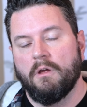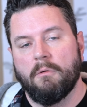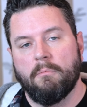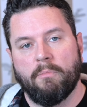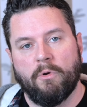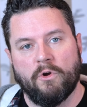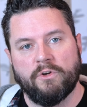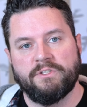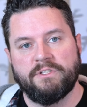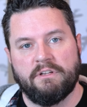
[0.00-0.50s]

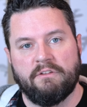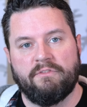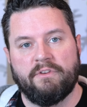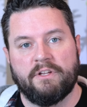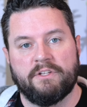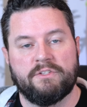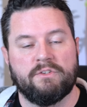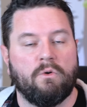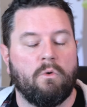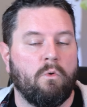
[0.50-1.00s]
person
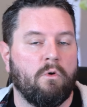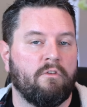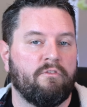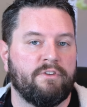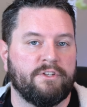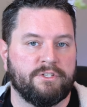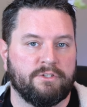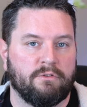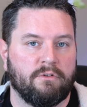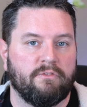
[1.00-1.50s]
events, or
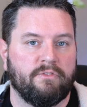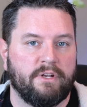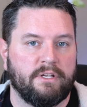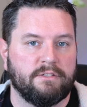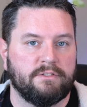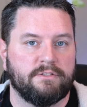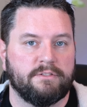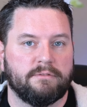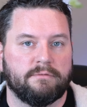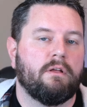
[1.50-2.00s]
visitor
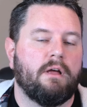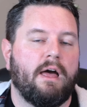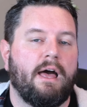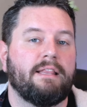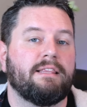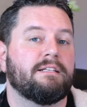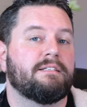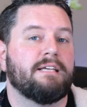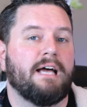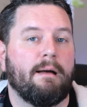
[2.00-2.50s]
events. At
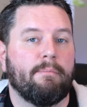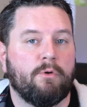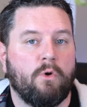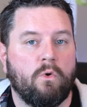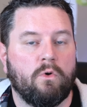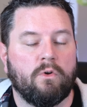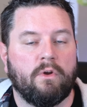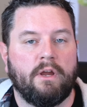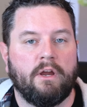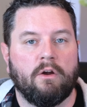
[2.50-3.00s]
the top
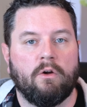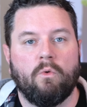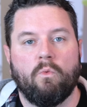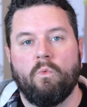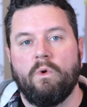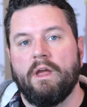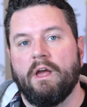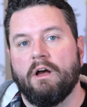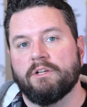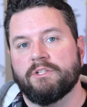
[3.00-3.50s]
corner here,
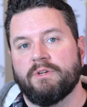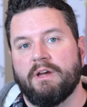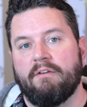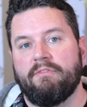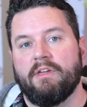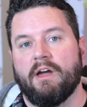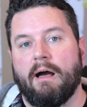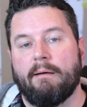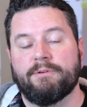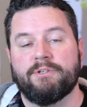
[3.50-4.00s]
we also have
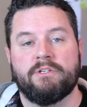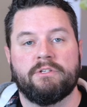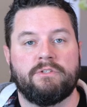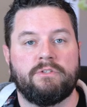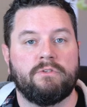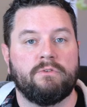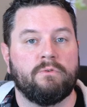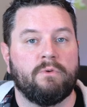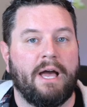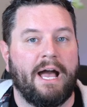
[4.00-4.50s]
the option
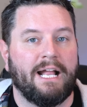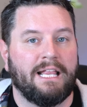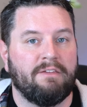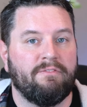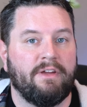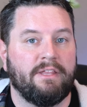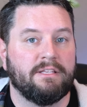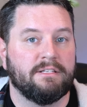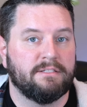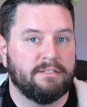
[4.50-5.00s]
to
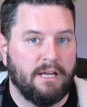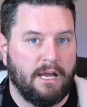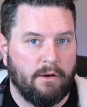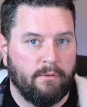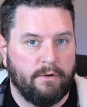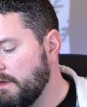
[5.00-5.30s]
activate the siren.